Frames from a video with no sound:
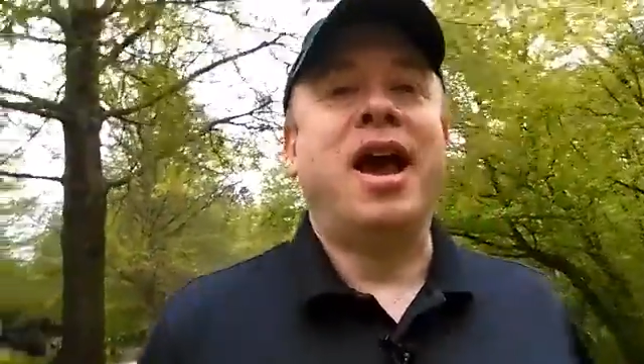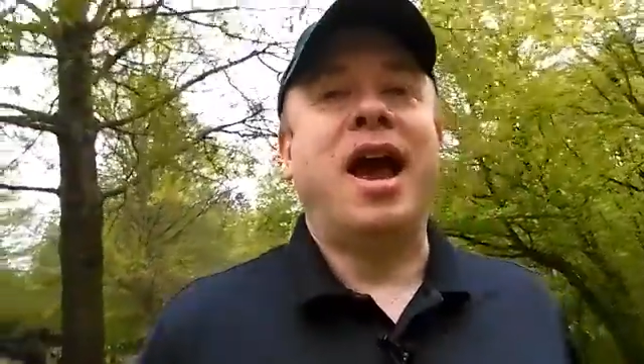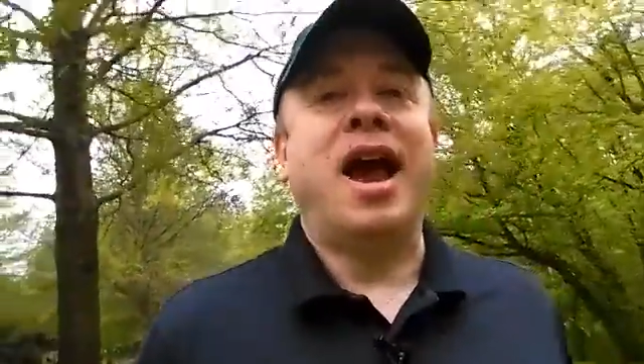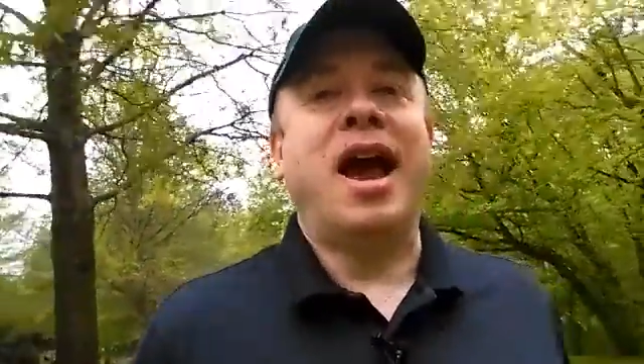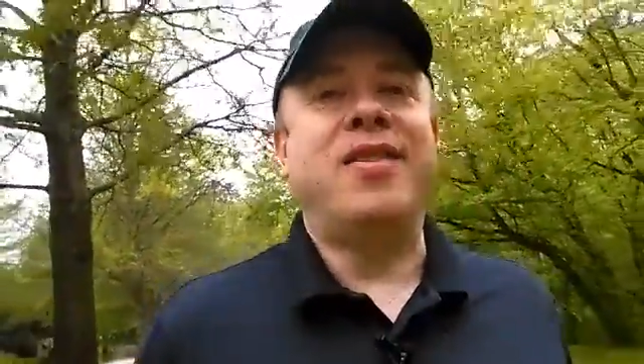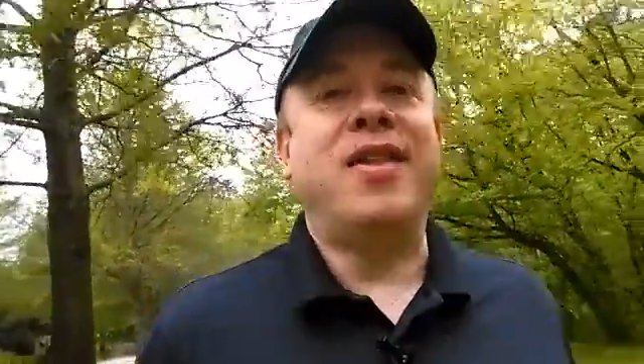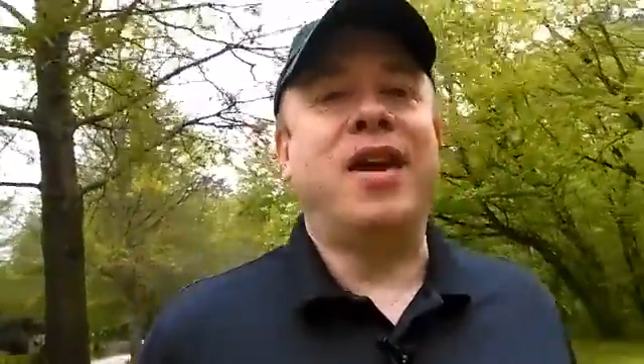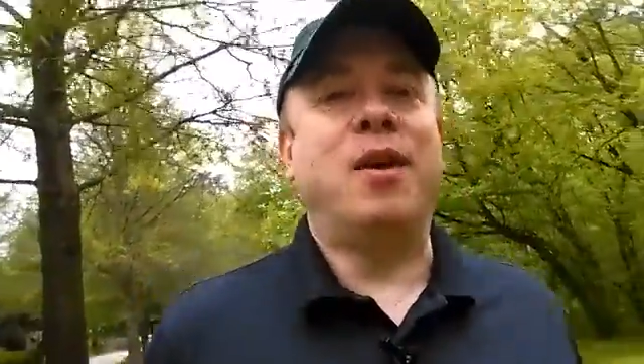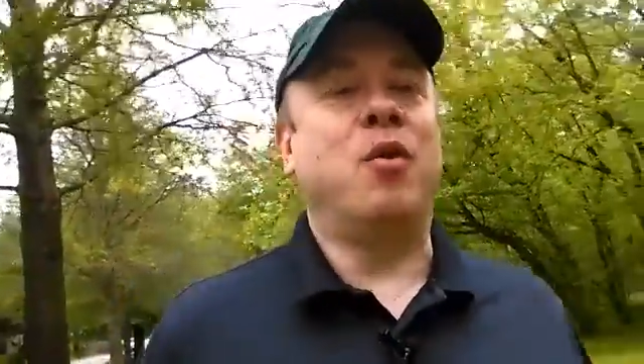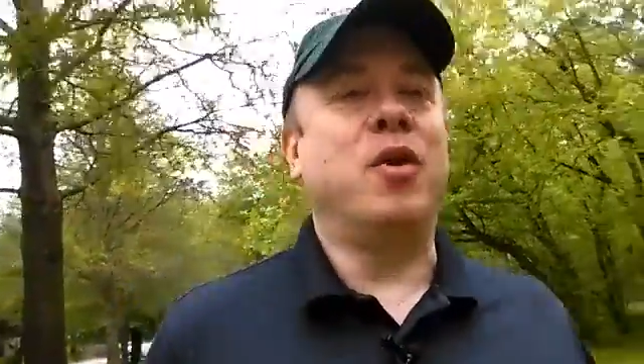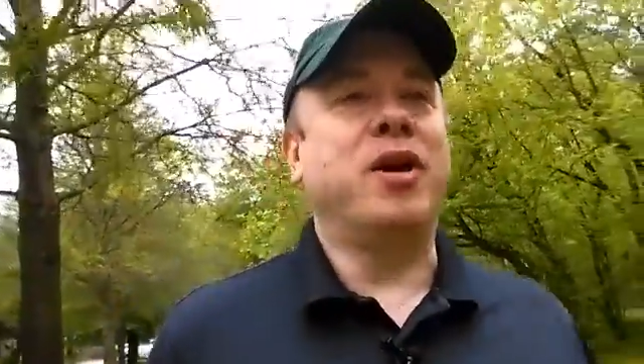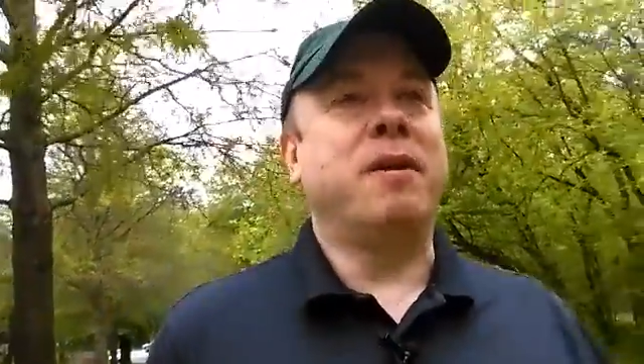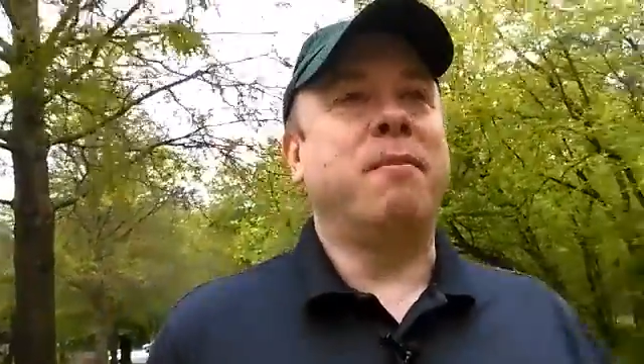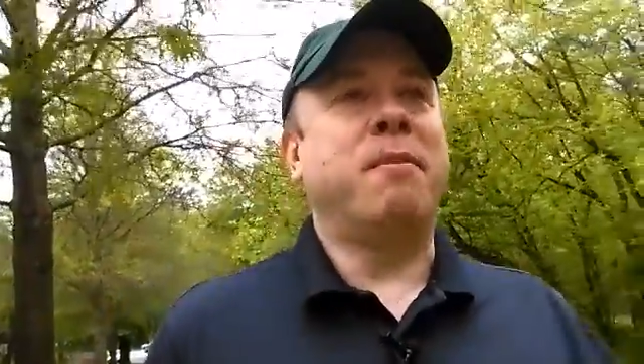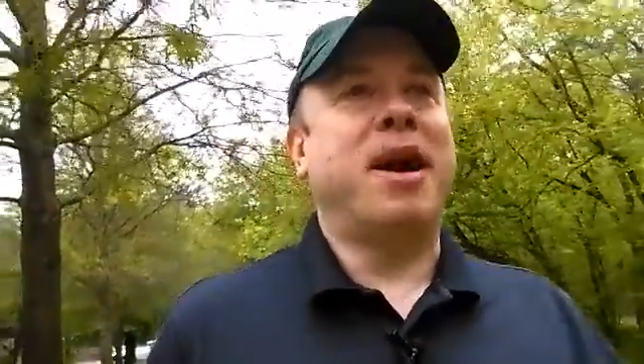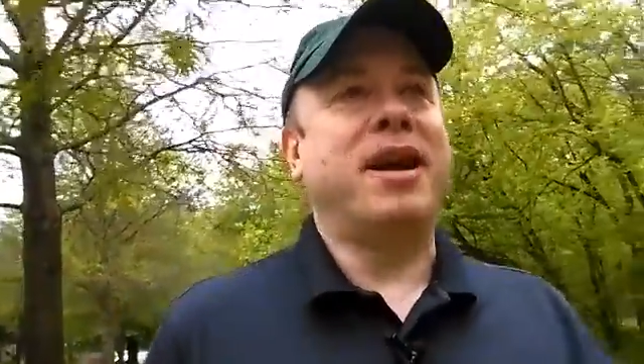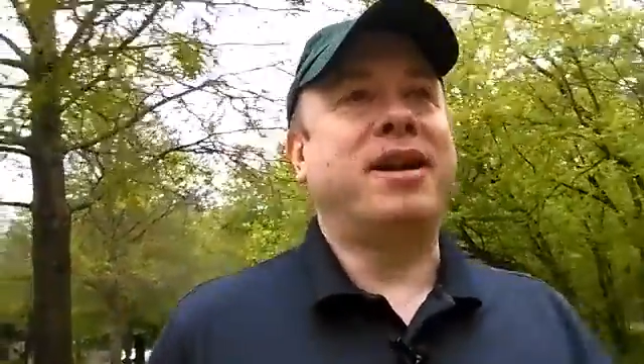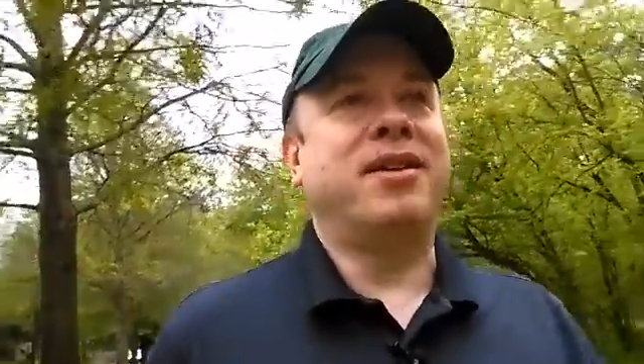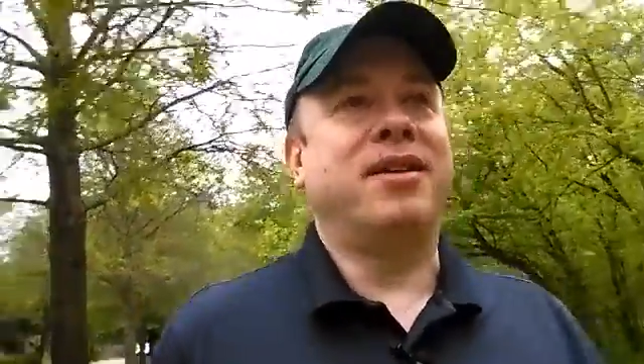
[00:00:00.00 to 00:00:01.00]
And then we'll get
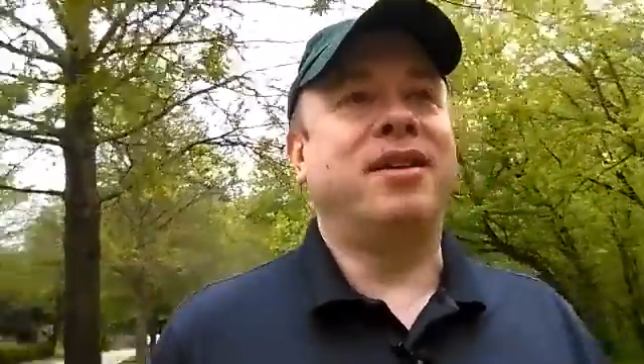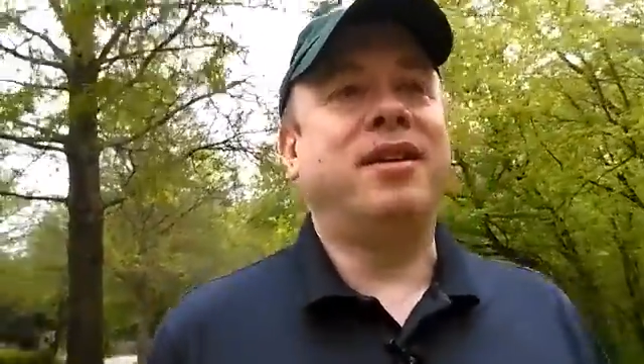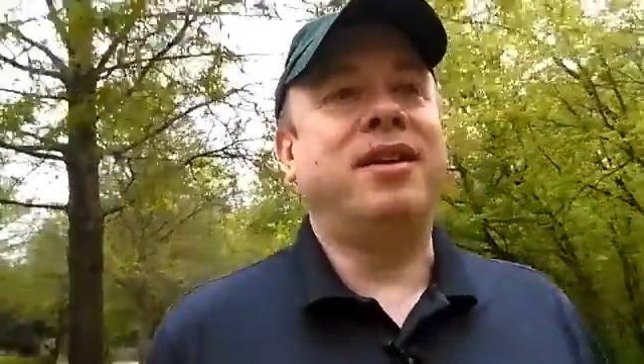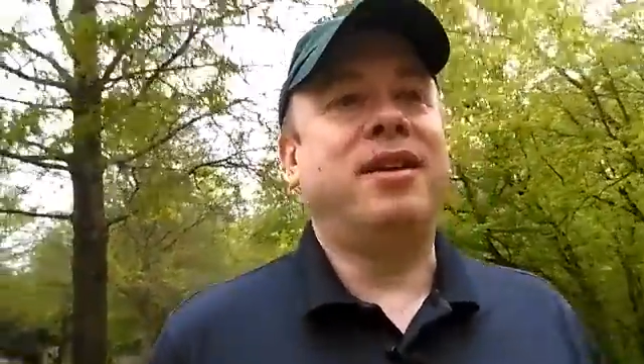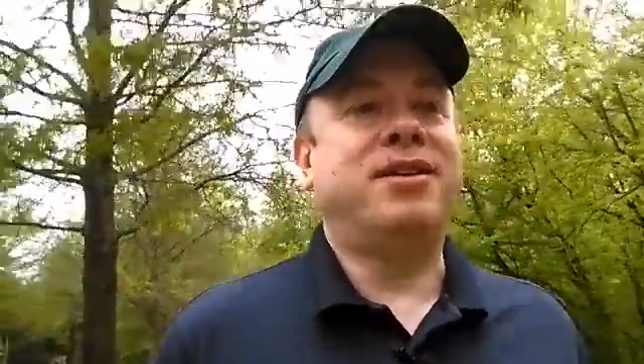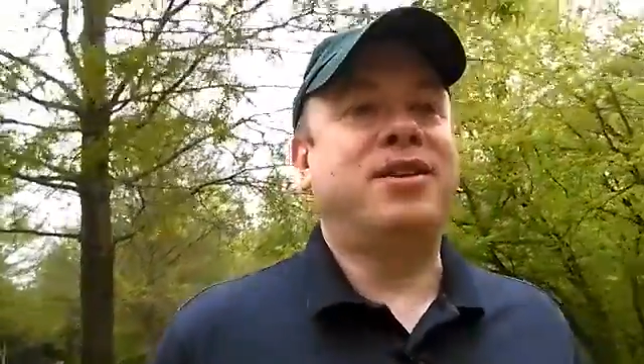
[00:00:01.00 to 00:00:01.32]
back to the